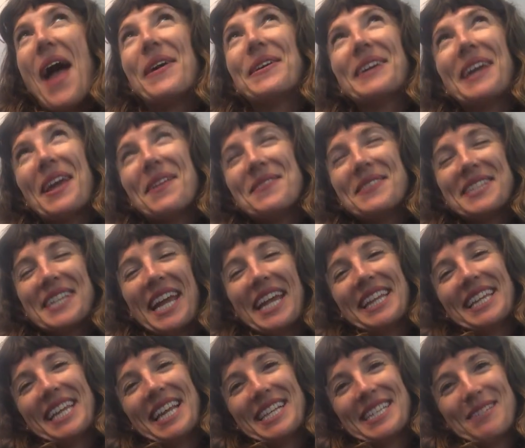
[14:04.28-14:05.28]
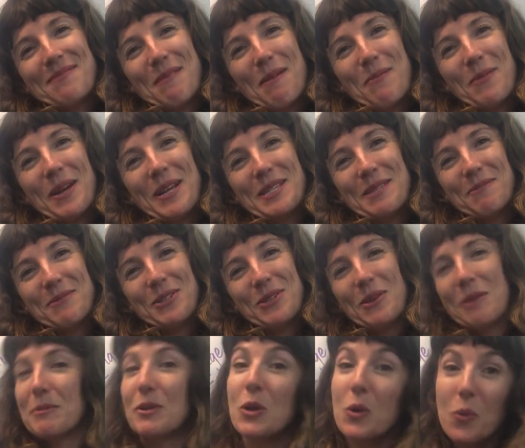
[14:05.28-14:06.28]
Okay, Miss Caitlin has to memorize them too.
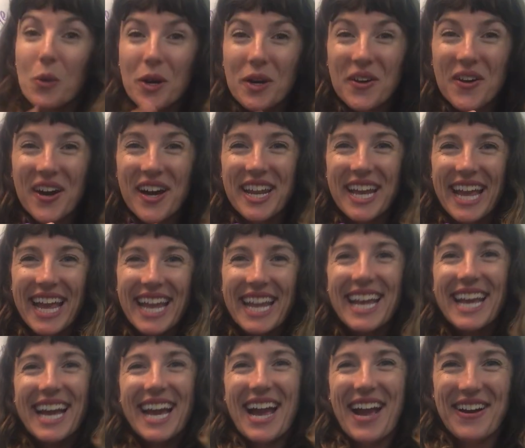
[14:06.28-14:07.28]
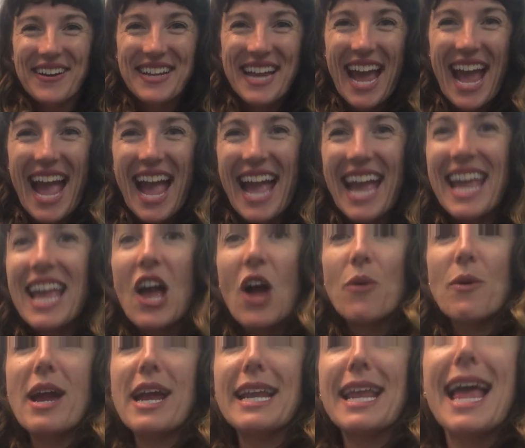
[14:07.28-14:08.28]
I'm going to work on it, okay?
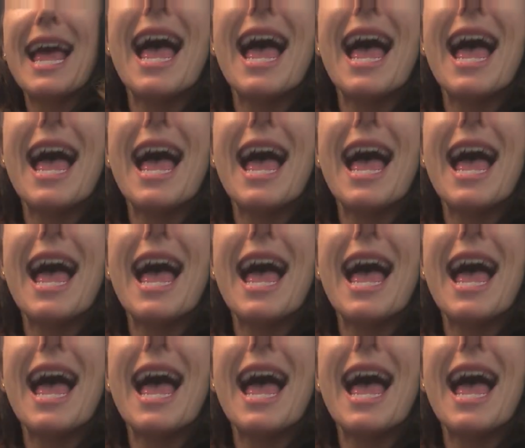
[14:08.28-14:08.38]
All right,